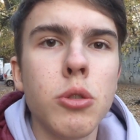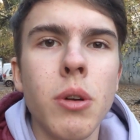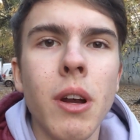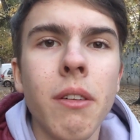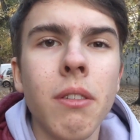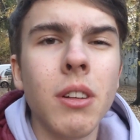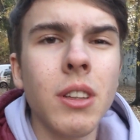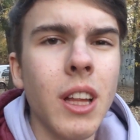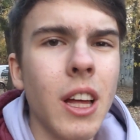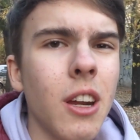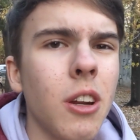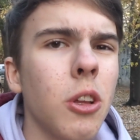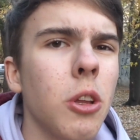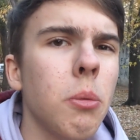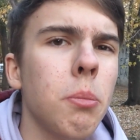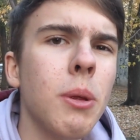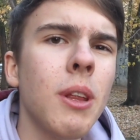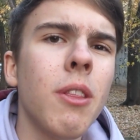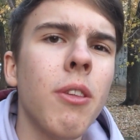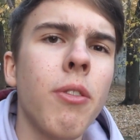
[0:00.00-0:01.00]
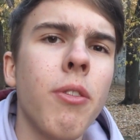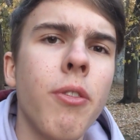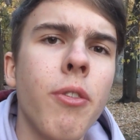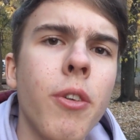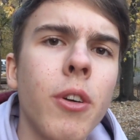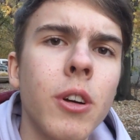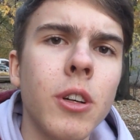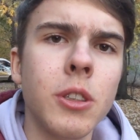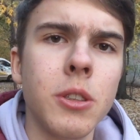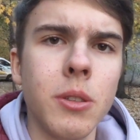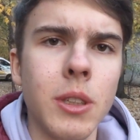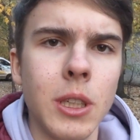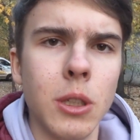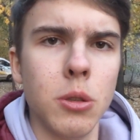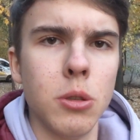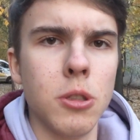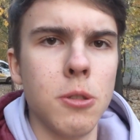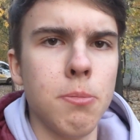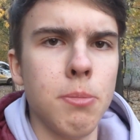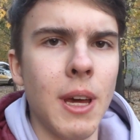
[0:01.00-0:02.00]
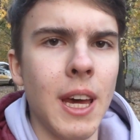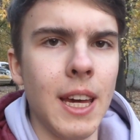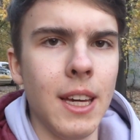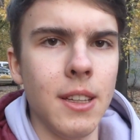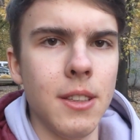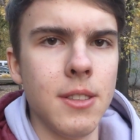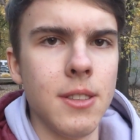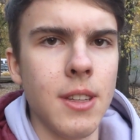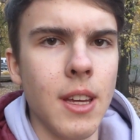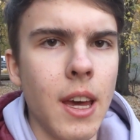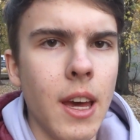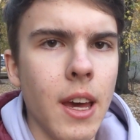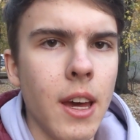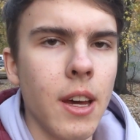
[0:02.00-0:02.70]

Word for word: we travel a little bit further into space?